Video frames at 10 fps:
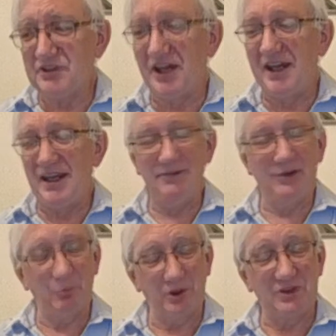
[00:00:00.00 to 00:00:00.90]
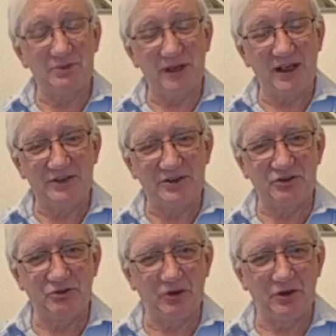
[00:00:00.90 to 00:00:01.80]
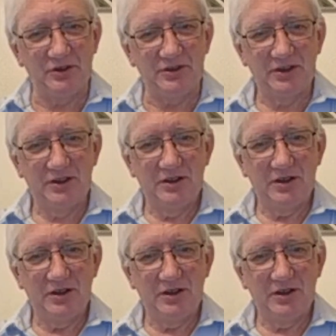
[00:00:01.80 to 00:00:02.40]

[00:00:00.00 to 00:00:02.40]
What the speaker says: see that what are being destroyed